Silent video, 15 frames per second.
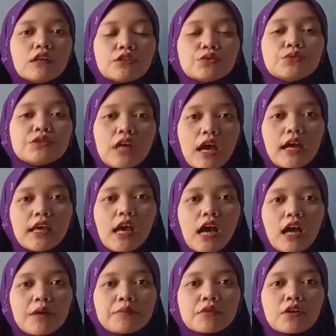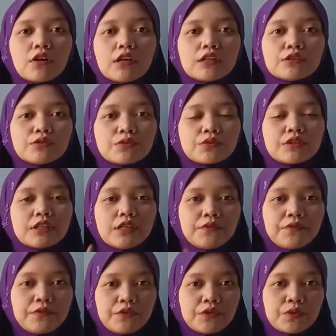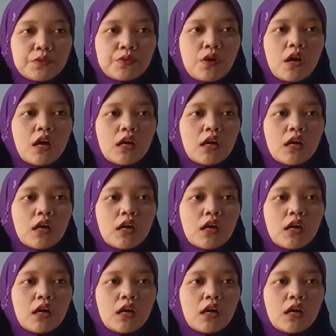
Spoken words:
Today I'm going to give you